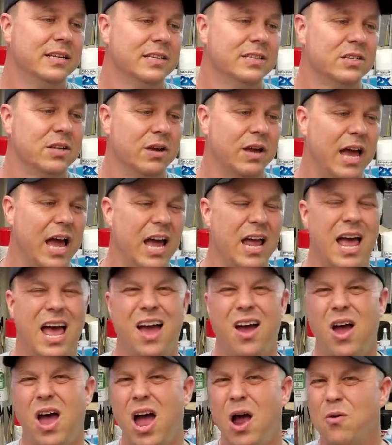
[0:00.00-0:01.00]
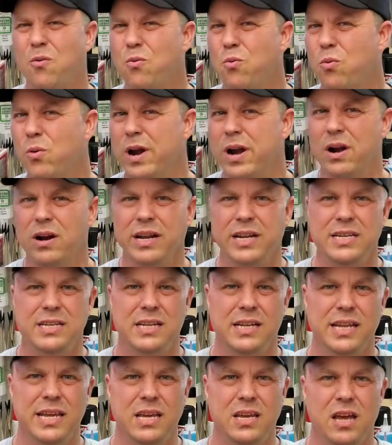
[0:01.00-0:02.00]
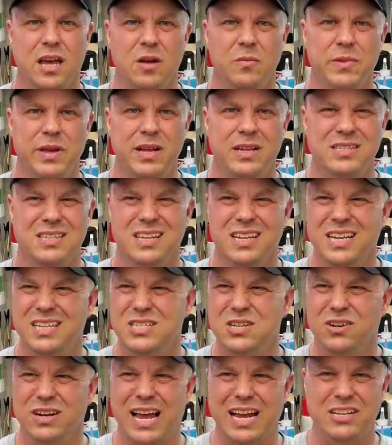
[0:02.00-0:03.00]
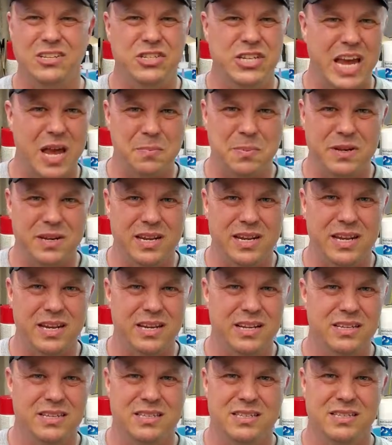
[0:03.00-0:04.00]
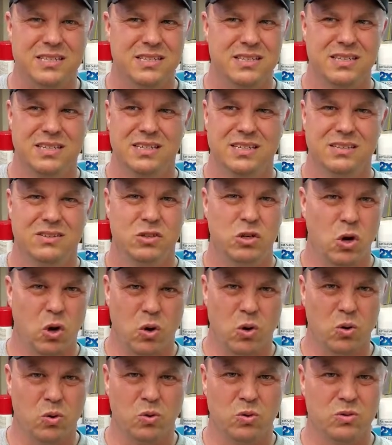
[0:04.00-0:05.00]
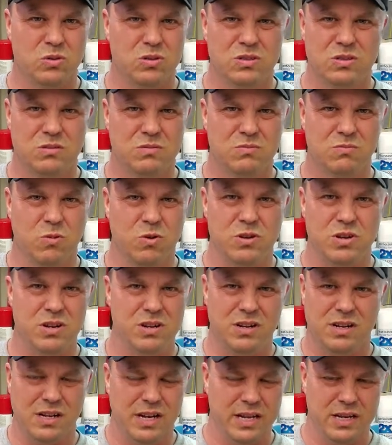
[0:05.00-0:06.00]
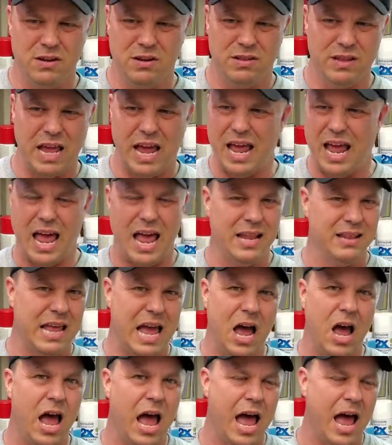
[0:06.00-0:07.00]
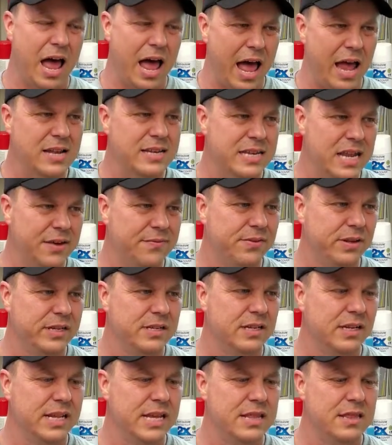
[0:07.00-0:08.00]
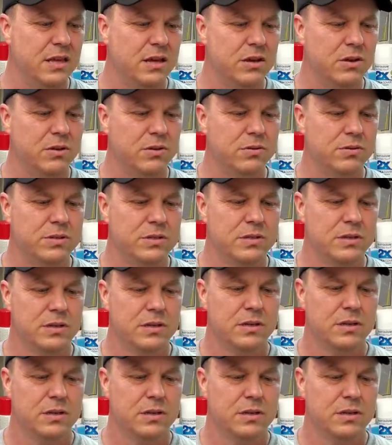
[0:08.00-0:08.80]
So I rarely delete comments unless they're like Japanese girls wanting you to click on. I definitely delete those.